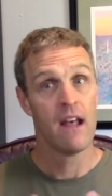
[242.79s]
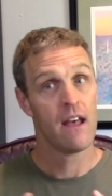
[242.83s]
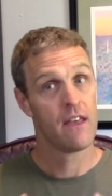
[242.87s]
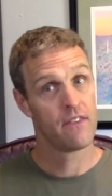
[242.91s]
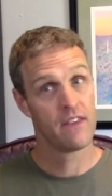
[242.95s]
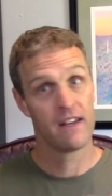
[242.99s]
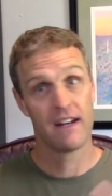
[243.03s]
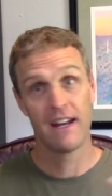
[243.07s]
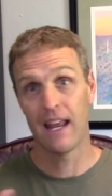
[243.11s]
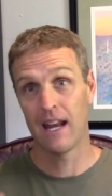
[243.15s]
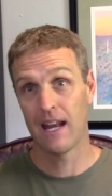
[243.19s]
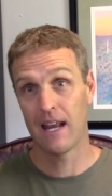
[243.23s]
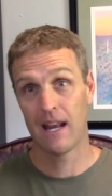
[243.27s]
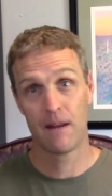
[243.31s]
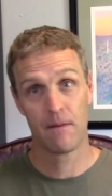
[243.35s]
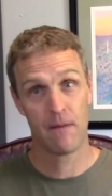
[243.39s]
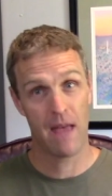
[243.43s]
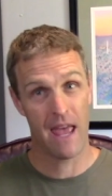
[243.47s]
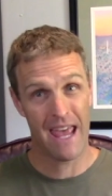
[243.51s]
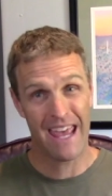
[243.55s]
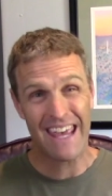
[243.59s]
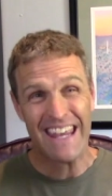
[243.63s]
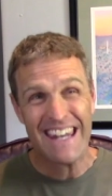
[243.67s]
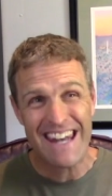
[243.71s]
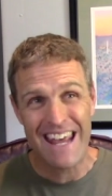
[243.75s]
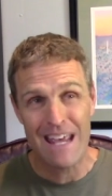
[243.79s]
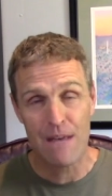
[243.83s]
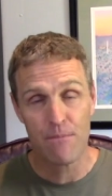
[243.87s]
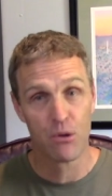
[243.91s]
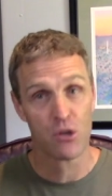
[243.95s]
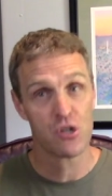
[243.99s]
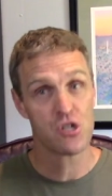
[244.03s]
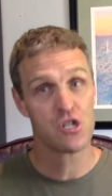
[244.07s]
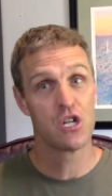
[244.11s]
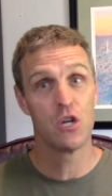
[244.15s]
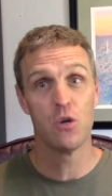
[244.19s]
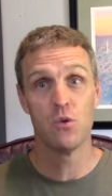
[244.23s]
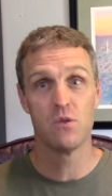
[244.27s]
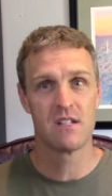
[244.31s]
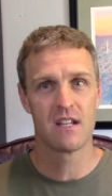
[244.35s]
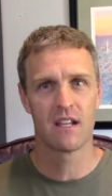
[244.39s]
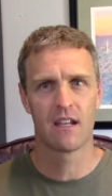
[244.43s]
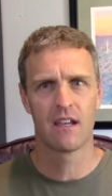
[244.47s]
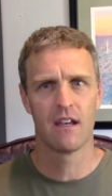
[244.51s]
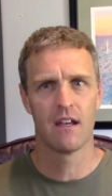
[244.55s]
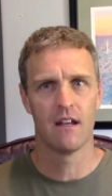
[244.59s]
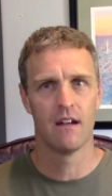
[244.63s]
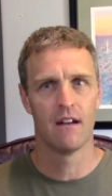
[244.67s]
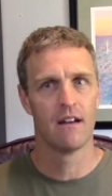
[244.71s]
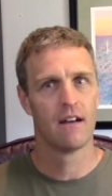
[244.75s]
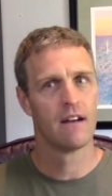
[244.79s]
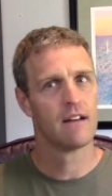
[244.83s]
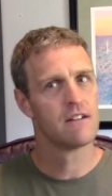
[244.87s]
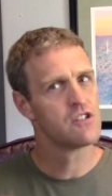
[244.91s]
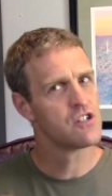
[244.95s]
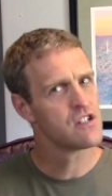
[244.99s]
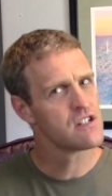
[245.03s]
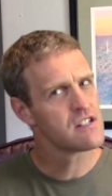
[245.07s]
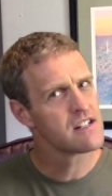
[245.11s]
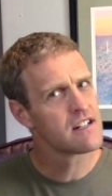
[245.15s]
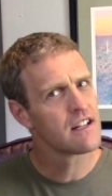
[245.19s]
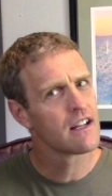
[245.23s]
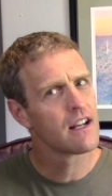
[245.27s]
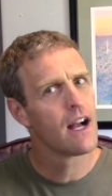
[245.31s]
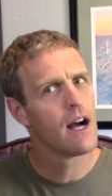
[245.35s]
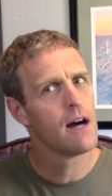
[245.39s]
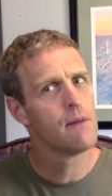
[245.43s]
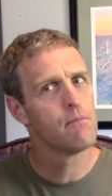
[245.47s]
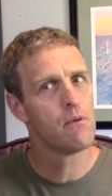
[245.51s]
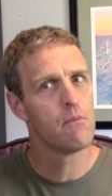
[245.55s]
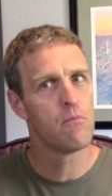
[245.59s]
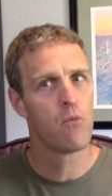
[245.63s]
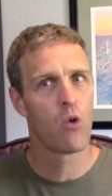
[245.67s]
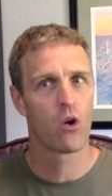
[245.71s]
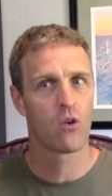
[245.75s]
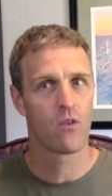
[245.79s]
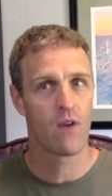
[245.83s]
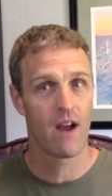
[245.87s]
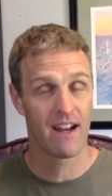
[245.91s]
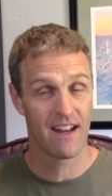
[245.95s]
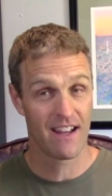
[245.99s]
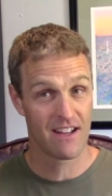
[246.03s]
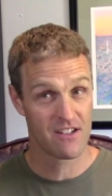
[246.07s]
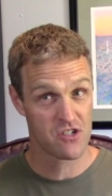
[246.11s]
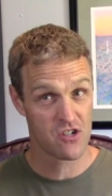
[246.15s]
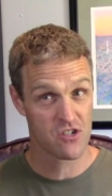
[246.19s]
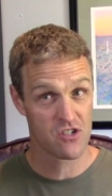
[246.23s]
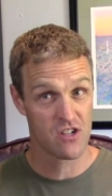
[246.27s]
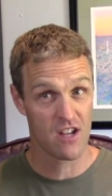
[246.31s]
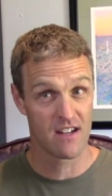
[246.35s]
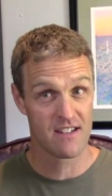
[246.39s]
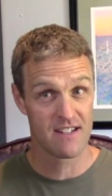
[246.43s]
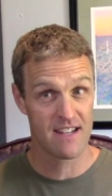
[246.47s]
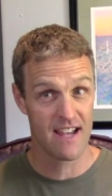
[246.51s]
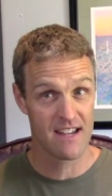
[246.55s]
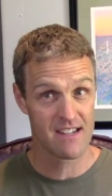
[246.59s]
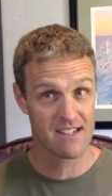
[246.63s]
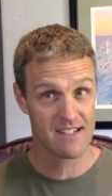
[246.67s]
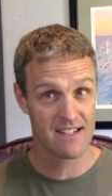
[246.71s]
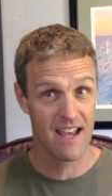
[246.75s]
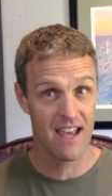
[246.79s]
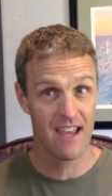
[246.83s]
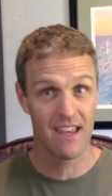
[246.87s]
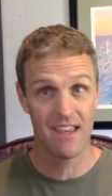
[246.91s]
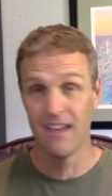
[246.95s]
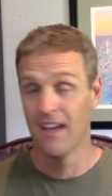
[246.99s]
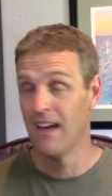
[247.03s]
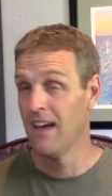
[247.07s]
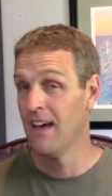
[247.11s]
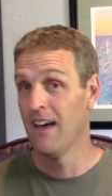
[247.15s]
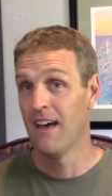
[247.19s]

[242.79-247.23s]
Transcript: that enables you to get just a couple more right answers on test day.